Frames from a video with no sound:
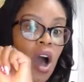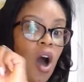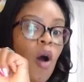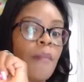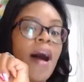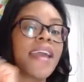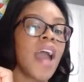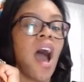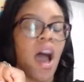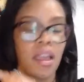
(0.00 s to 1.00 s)
oh
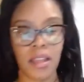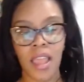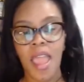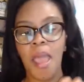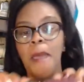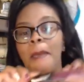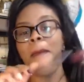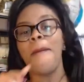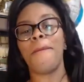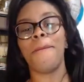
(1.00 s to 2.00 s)
my
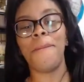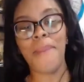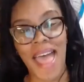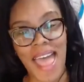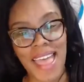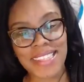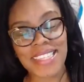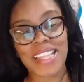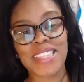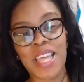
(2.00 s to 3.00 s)
God,
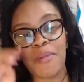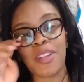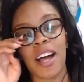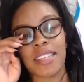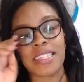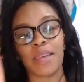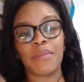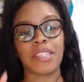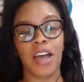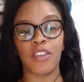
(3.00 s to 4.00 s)
matte lip glosses. Let
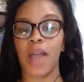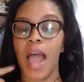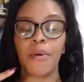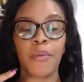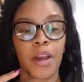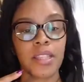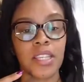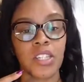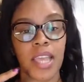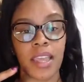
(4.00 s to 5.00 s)
me tell you, I've been wearing
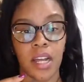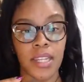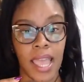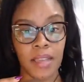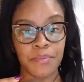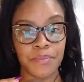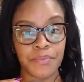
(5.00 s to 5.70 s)
this shade all day.